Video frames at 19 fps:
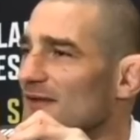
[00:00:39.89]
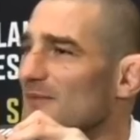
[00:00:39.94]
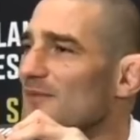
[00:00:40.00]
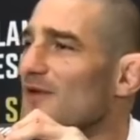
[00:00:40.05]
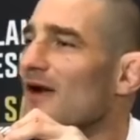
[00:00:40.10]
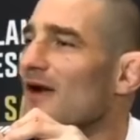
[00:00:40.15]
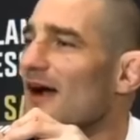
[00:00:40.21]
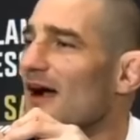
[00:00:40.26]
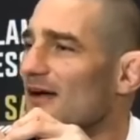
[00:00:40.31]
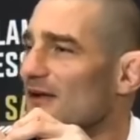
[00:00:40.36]
Let
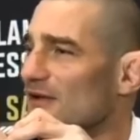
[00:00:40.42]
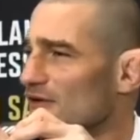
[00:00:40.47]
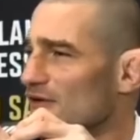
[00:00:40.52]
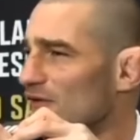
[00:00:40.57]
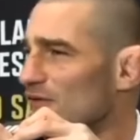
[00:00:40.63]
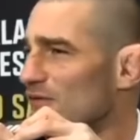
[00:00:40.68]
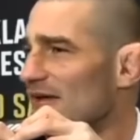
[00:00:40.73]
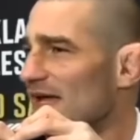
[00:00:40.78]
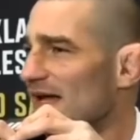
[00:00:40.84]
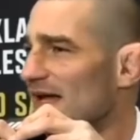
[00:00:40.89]
me know. Are, are
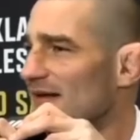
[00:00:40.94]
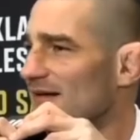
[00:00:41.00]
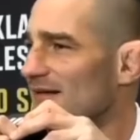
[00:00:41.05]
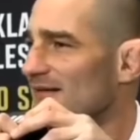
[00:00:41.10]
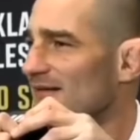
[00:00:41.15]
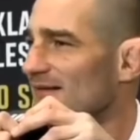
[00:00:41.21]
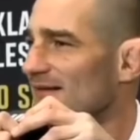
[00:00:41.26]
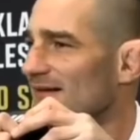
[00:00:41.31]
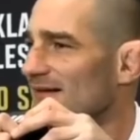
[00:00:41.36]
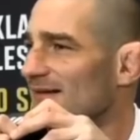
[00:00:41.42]
you gay?
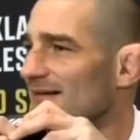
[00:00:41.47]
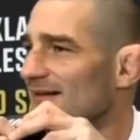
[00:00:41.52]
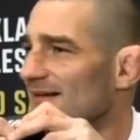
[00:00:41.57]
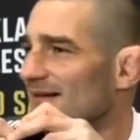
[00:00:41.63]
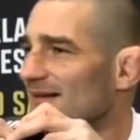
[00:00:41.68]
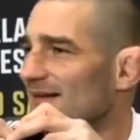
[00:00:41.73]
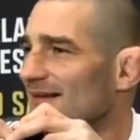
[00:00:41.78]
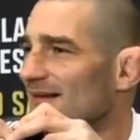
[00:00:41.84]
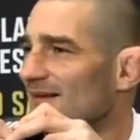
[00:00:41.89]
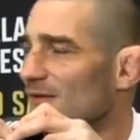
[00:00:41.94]
Can I hear? Can I
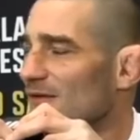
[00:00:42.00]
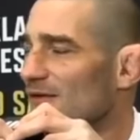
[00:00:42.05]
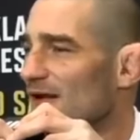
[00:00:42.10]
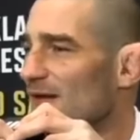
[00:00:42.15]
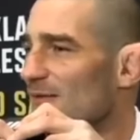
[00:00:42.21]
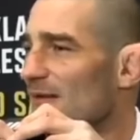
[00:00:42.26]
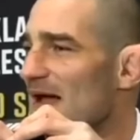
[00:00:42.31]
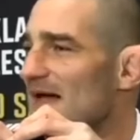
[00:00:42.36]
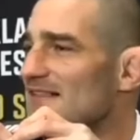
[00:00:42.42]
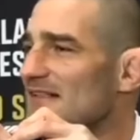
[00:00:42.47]
get an answer? Well,
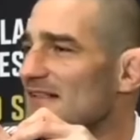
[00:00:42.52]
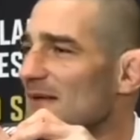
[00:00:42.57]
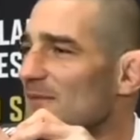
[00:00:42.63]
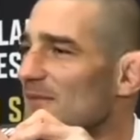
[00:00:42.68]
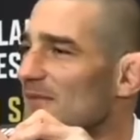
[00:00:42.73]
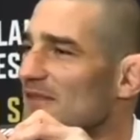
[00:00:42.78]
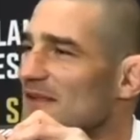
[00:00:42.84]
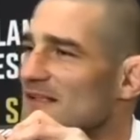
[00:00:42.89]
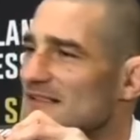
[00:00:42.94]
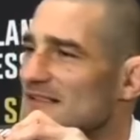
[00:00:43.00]
no, I'm asking.
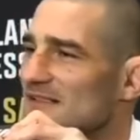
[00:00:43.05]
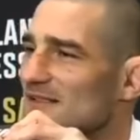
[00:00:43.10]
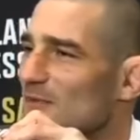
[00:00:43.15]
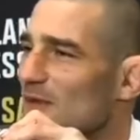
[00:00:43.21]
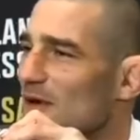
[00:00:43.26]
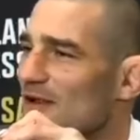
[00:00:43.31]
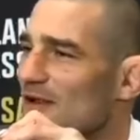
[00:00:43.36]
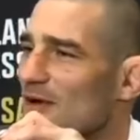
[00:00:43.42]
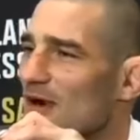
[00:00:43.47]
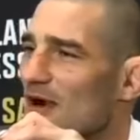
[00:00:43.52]
I'm, this is a
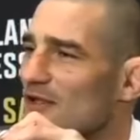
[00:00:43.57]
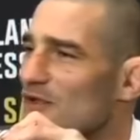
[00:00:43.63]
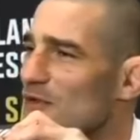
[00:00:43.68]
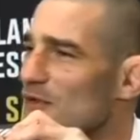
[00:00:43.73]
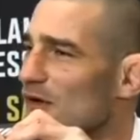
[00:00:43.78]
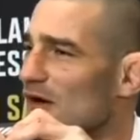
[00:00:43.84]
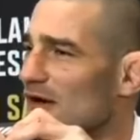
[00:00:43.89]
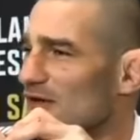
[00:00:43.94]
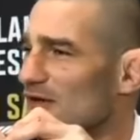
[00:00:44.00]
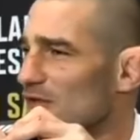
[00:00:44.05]
part. Of, are
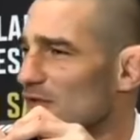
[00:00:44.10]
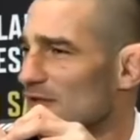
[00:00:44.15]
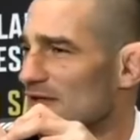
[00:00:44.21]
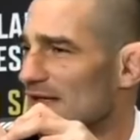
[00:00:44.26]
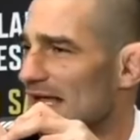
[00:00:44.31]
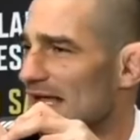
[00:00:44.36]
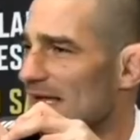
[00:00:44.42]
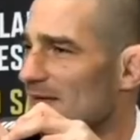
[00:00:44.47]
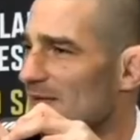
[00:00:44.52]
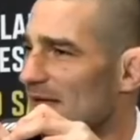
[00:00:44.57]
you are you a
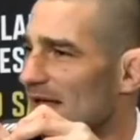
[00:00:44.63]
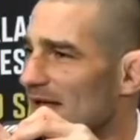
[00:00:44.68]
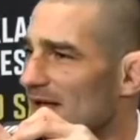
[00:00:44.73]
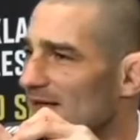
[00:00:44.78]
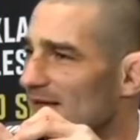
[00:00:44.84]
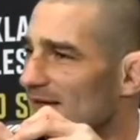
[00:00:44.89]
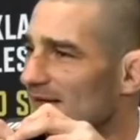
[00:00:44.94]
gay man?